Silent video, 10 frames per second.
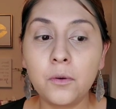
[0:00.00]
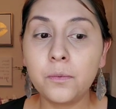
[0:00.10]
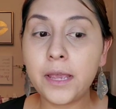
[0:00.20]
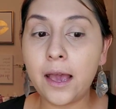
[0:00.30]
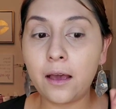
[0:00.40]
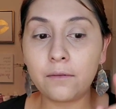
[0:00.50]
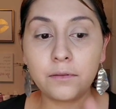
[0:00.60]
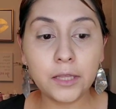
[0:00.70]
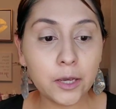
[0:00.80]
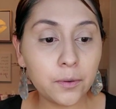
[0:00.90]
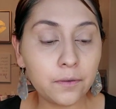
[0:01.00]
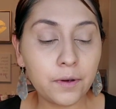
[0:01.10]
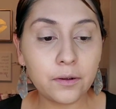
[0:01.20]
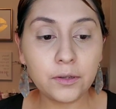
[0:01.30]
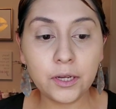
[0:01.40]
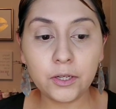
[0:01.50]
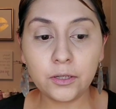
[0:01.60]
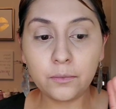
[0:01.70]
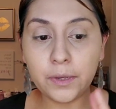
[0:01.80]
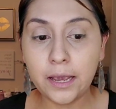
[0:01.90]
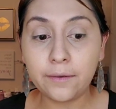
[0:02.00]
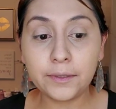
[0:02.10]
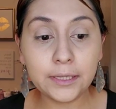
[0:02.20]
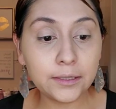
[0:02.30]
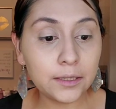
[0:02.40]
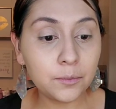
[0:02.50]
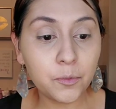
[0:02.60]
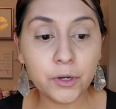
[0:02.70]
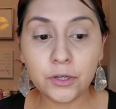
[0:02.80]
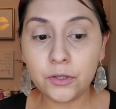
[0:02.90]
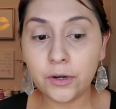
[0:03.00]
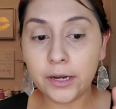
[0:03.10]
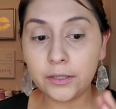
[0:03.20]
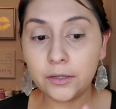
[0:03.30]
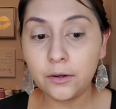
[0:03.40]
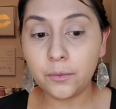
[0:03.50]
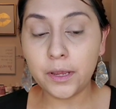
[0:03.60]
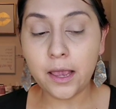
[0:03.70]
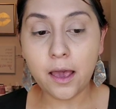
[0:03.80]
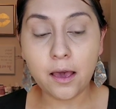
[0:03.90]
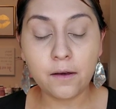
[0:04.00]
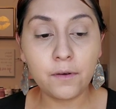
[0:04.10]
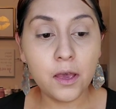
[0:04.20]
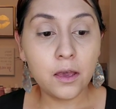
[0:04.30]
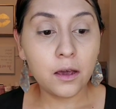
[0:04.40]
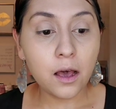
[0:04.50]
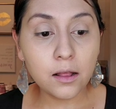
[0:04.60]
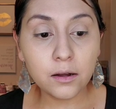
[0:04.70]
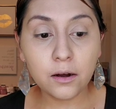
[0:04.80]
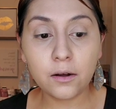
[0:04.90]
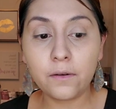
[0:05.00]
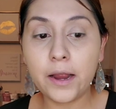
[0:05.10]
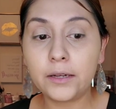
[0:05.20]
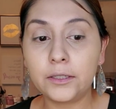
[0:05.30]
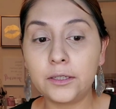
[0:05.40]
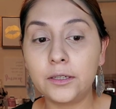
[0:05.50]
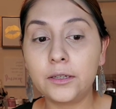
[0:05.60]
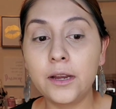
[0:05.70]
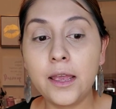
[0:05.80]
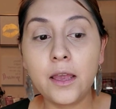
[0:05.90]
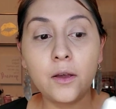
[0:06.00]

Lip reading: we have liquid foundation, we have tinted moisturizer, we have color corrector,